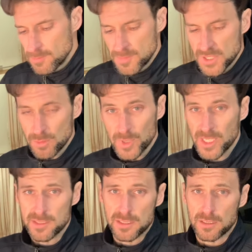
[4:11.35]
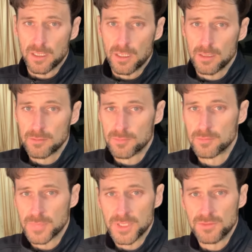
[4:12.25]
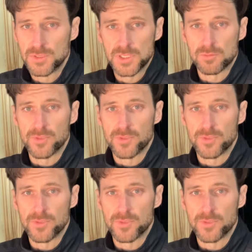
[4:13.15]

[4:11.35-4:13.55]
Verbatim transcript: Someone gets the car, but you just